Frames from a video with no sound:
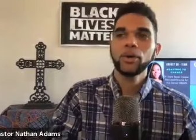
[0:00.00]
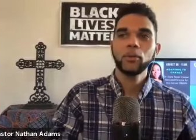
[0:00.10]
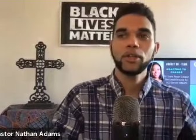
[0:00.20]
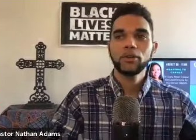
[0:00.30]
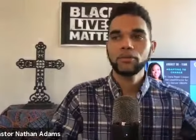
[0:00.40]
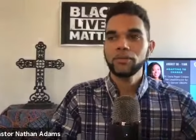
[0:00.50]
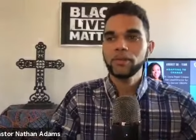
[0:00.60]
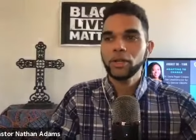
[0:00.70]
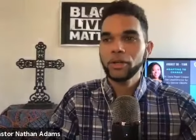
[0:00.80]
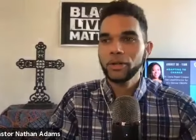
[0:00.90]
and what you've
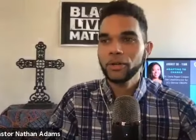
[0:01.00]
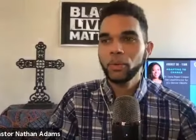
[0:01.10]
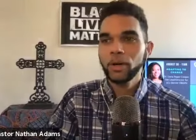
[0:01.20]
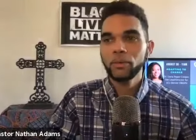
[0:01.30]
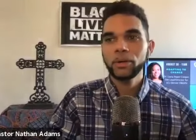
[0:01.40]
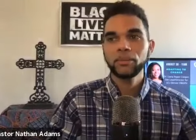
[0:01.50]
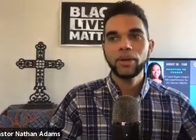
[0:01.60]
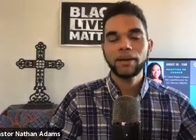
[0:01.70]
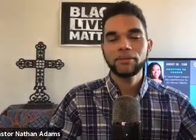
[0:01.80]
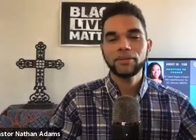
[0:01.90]
learned, what would
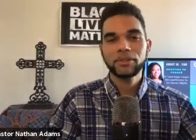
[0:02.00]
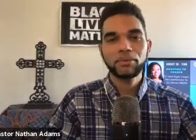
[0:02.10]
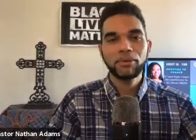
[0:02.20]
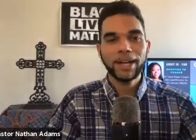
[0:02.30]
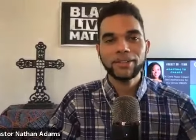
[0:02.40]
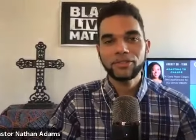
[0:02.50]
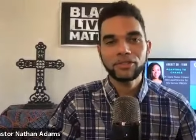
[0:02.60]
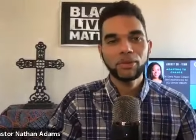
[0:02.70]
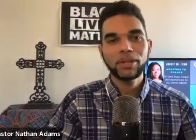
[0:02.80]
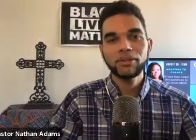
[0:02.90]
have surprised
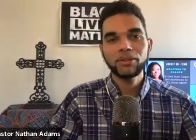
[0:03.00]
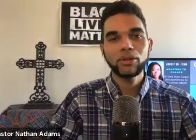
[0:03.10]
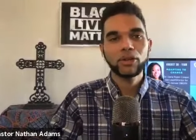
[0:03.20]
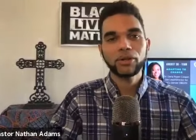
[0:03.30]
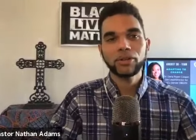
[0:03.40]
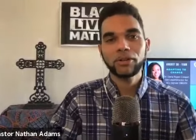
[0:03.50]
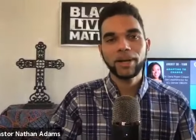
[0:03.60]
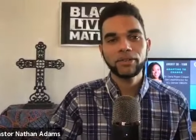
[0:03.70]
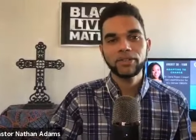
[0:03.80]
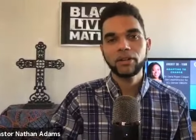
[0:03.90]
you? What have you learned
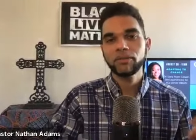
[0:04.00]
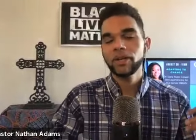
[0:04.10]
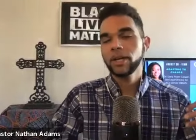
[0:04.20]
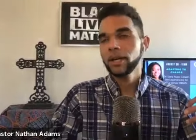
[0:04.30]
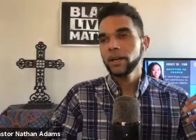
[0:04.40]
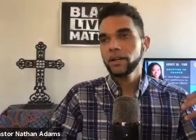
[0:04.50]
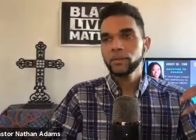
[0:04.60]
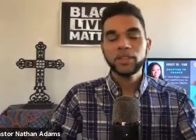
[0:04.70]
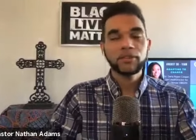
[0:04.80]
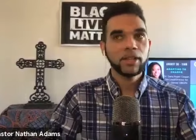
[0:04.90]
about yourself,
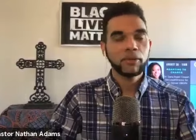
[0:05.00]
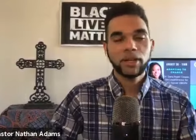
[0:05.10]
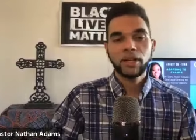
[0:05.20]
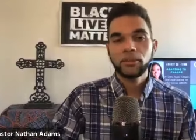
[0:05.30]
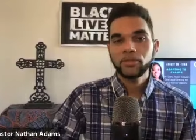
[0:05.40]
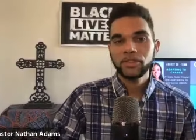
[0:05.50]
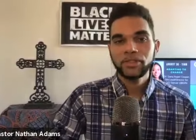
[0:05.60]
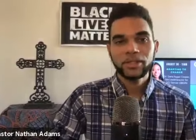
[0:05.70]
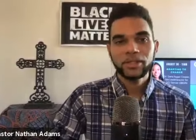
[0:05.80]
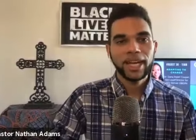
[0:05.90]
specifically when it comes
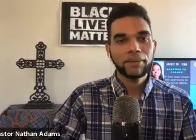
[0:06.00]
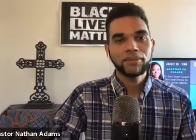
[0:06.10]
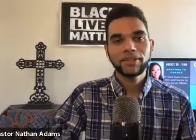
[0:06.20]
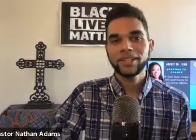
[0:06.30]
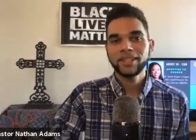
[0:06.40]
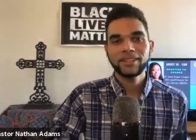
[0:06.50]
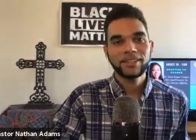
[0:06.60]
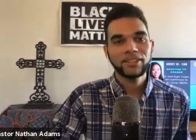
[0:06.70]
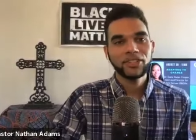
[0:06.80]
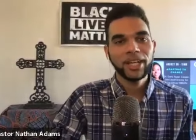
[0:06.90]
to adapting
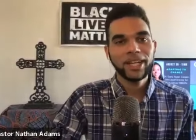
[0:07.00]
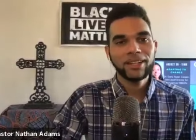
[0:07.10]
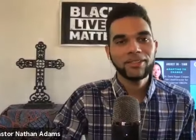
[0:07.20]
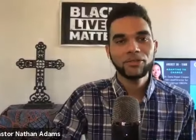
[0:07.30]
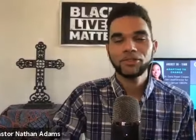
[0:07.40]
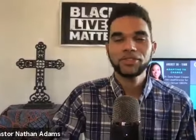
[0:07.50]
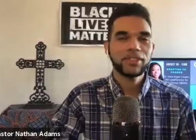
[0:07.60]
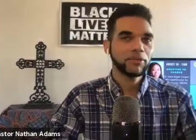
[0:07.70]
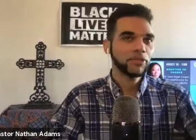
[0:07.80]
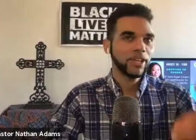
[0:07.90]
to change or just
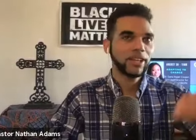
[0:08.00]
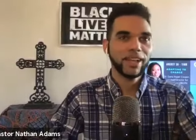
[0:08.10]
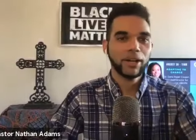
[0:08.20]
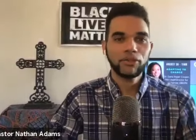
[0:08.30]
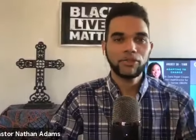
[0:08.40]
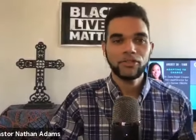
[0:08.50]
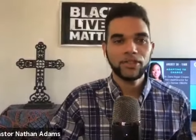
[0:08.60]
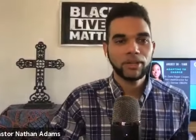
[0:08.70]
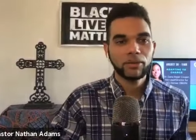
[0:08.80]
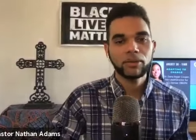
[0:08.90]
if there's anything else in
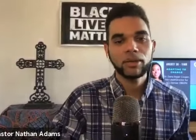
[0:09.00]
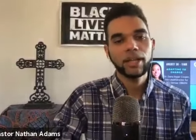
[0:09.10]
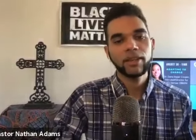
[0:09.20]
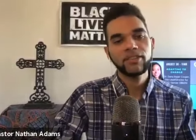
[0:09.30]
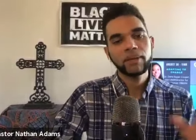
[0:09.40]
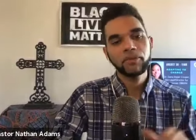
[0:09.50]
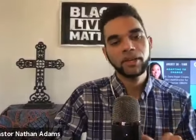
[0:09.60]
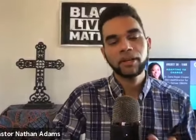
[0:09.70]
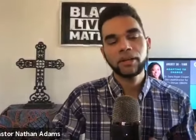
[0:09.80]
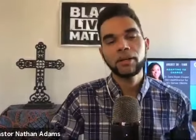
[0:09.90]
general? And the same
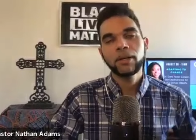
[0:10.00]
thing,